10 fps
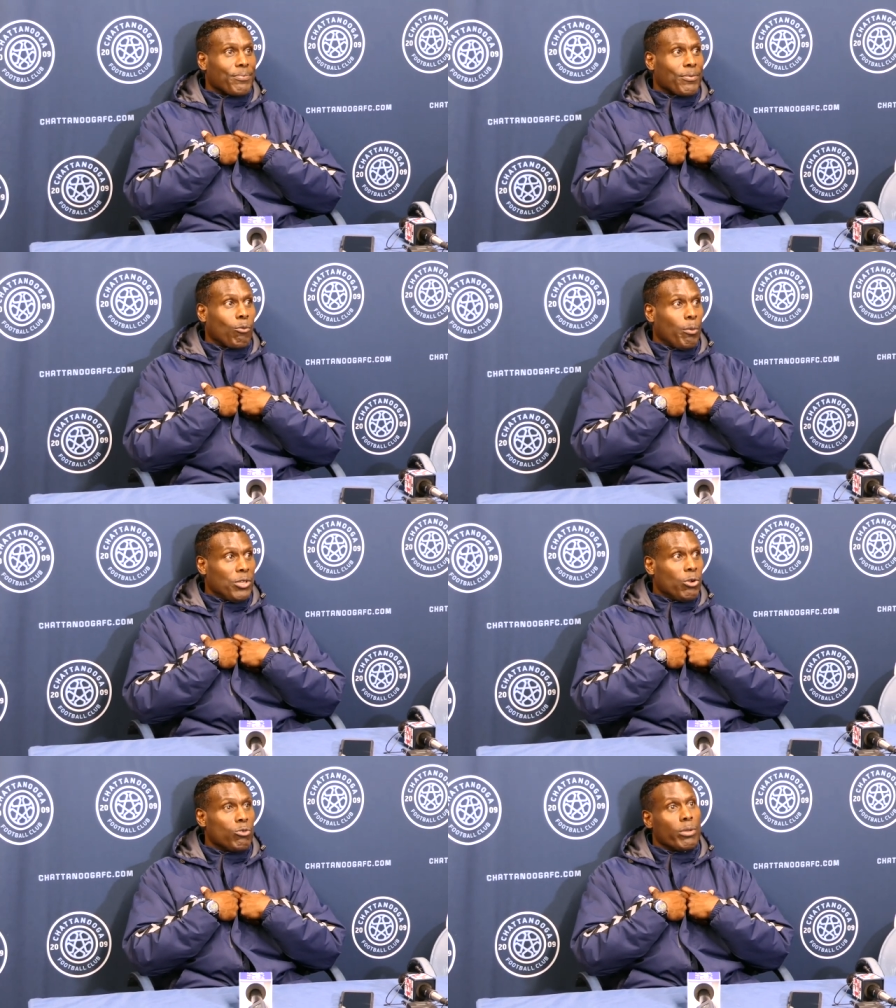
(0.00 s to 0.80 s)
What we
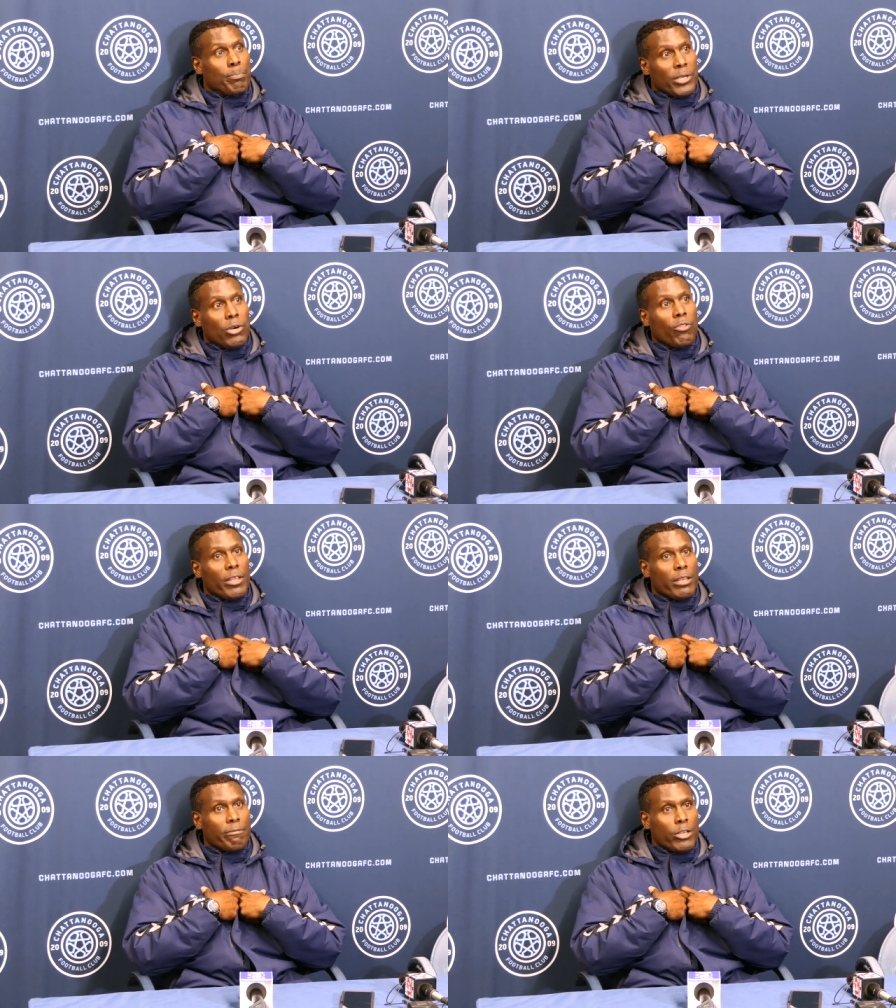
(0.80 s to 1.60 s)
do is we build the
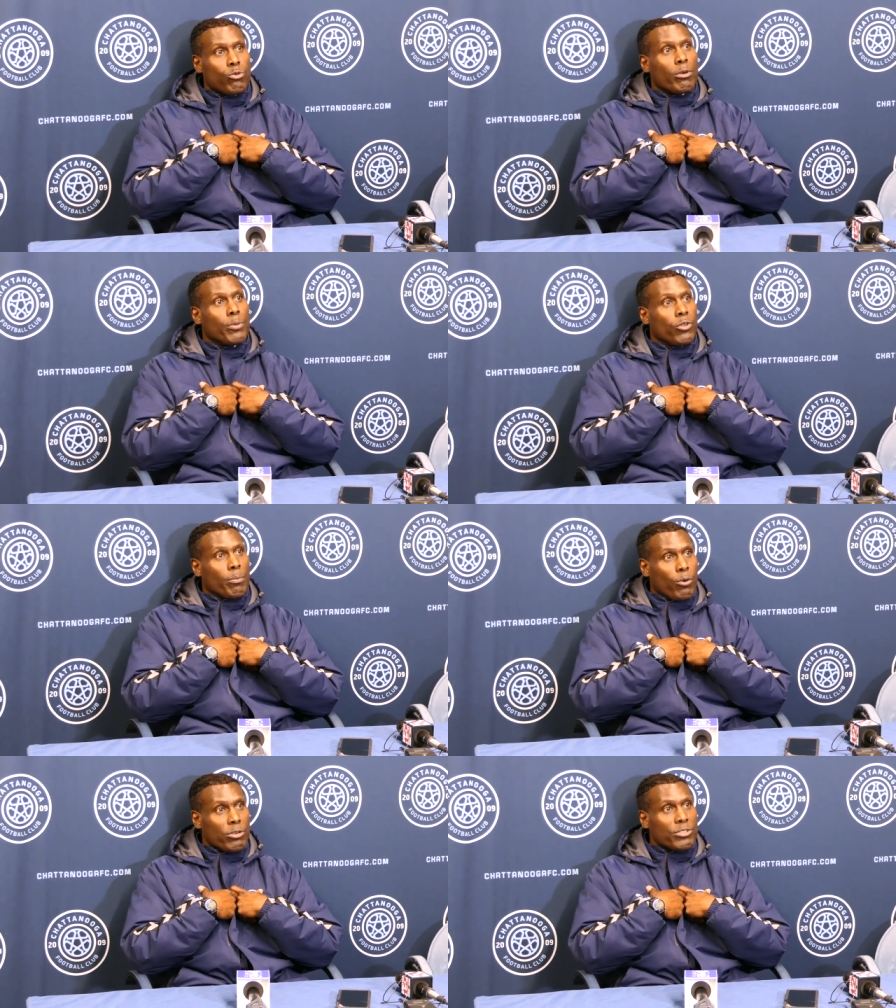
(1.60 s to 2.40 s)
individual, build the
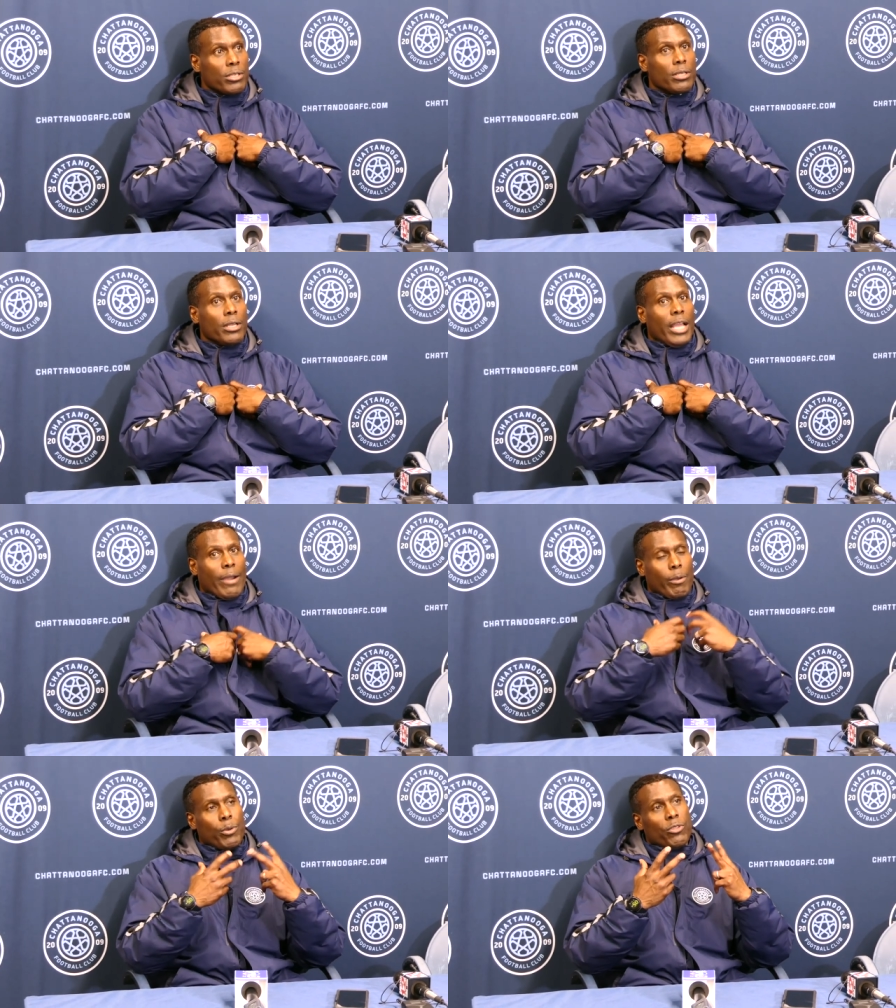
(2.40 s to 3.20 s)
person,
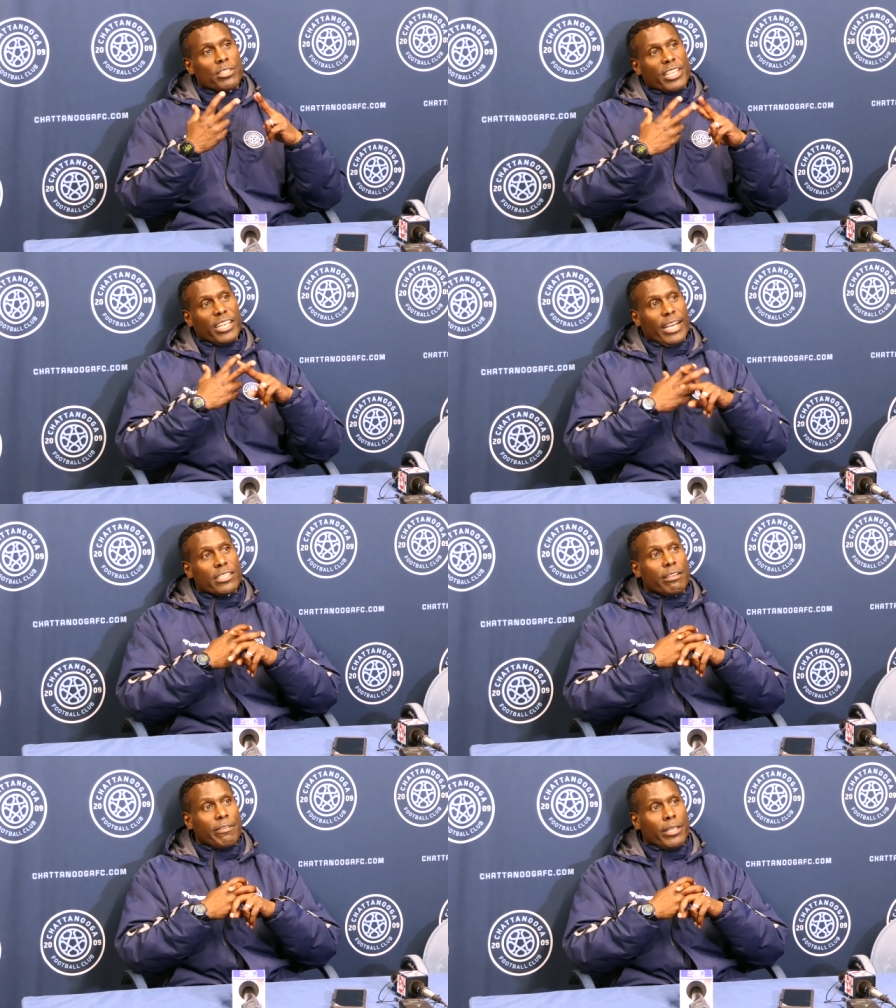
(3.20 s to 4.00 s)
and we build this
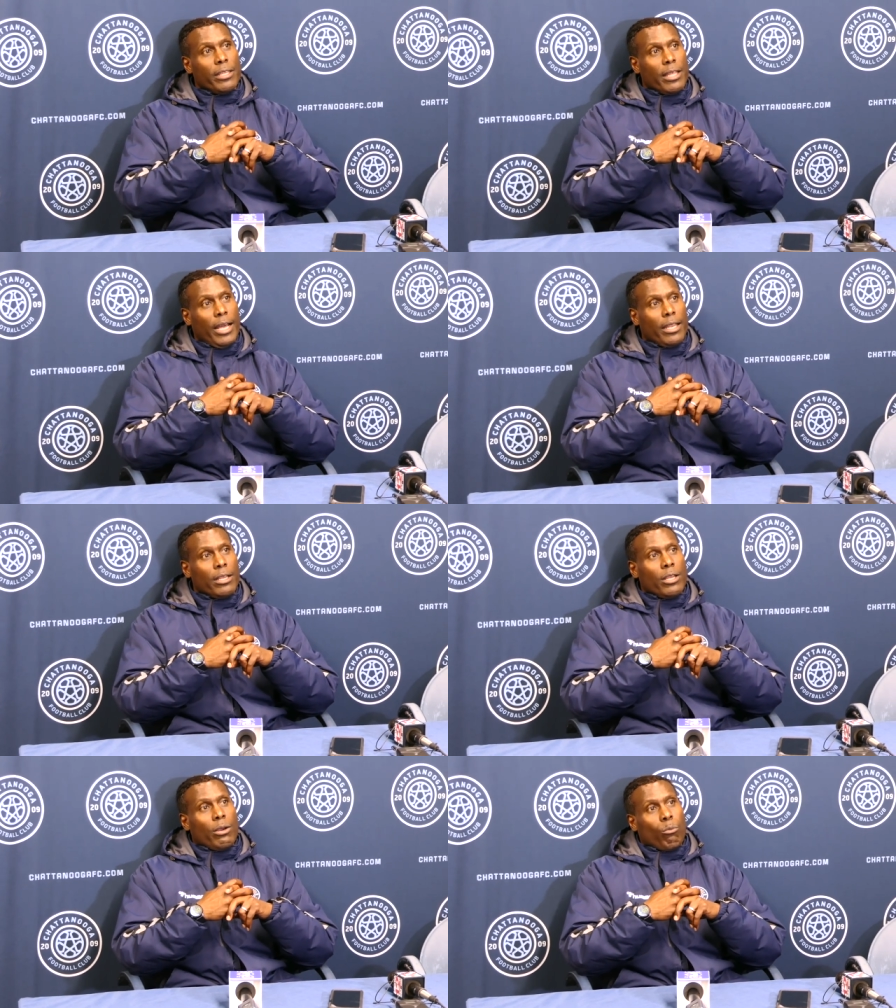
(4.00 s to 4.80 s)
connectivity that
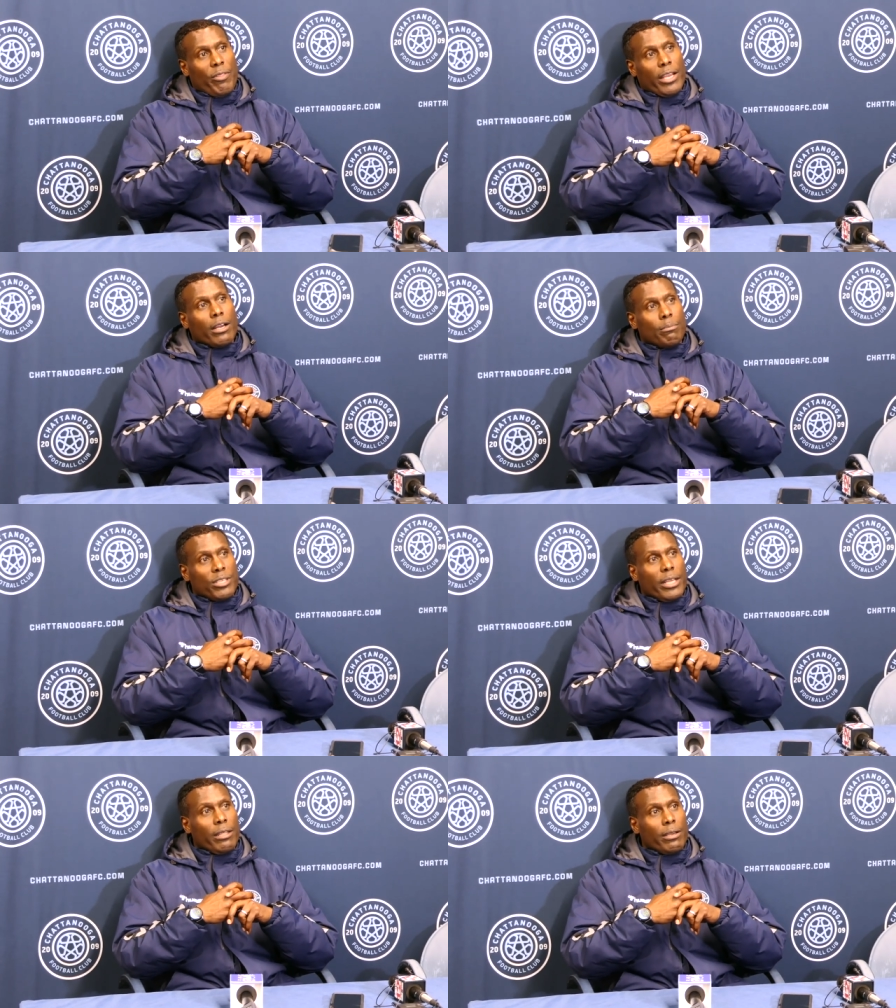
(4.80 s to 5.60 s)
when they come
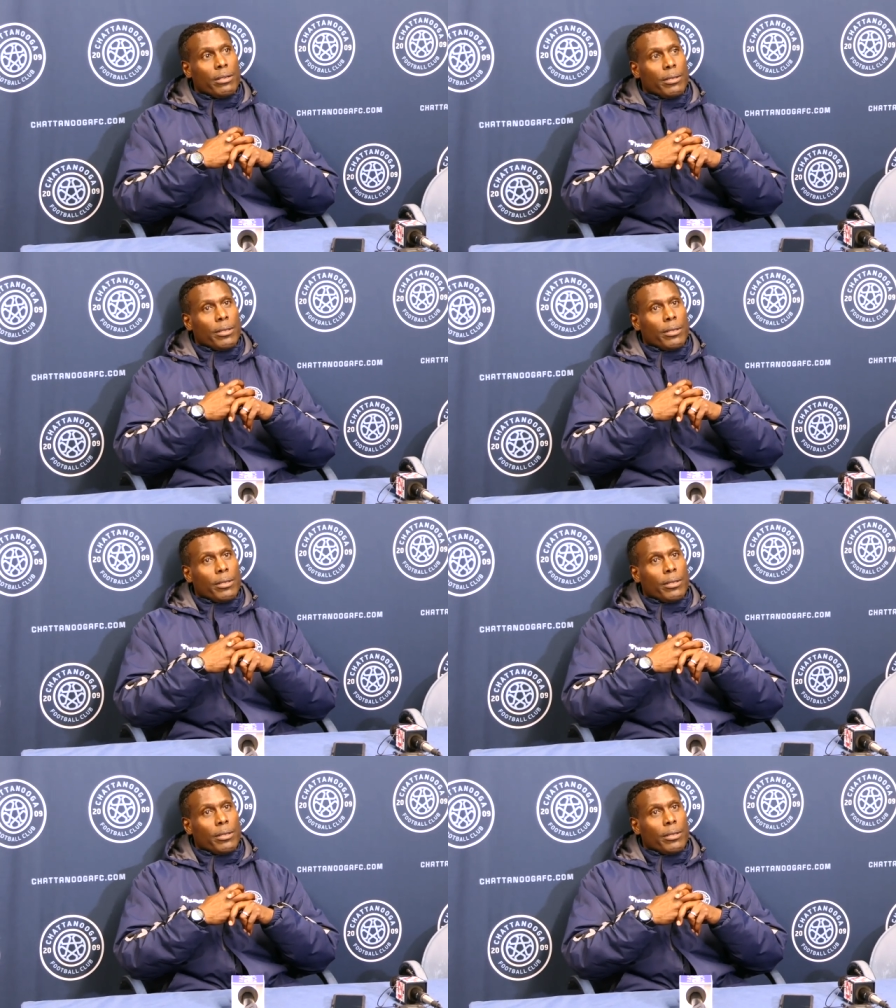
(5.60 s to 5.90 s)
together,